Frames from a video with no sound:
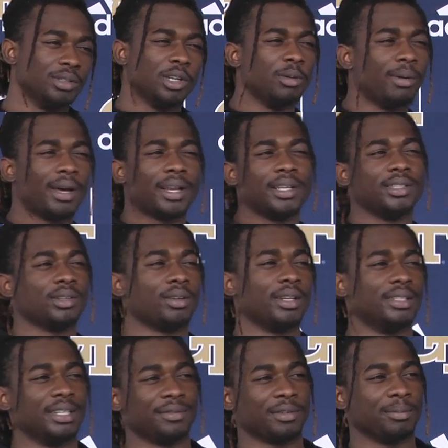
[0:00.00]
Nobody's on a
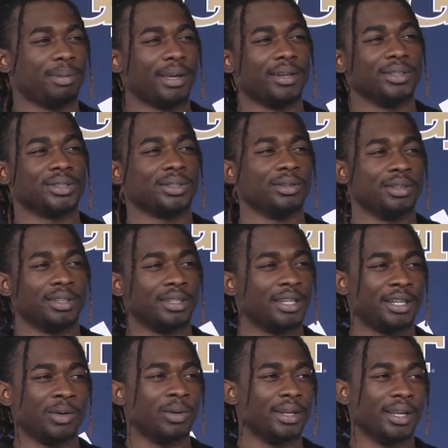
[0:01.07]
different pedestal than
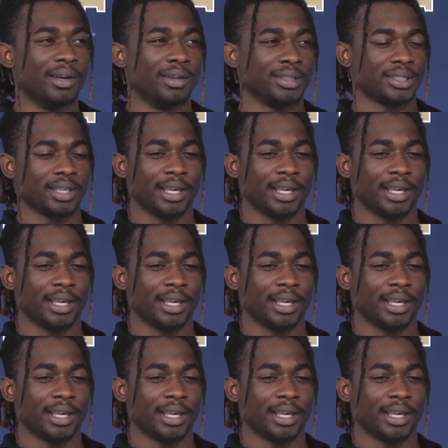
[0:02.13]
anyone else.